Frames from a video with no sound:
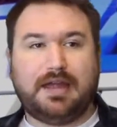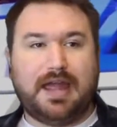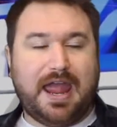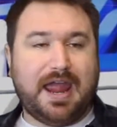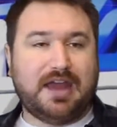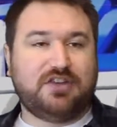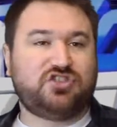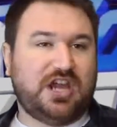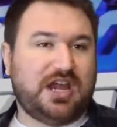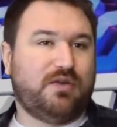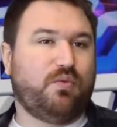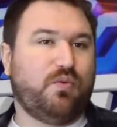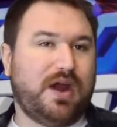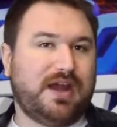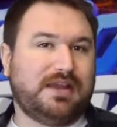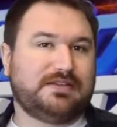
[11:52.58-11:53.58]
AJ
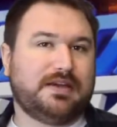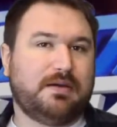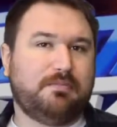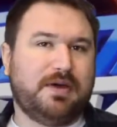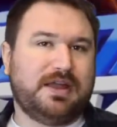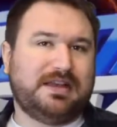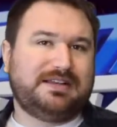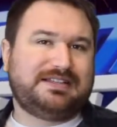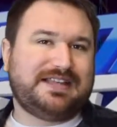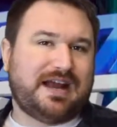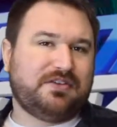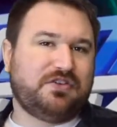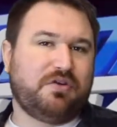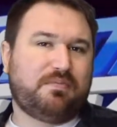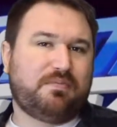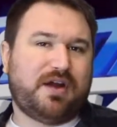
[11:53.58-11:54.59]
wins, but
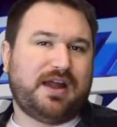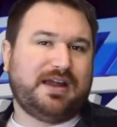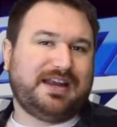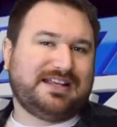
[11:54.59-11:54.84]
Daniel Bryan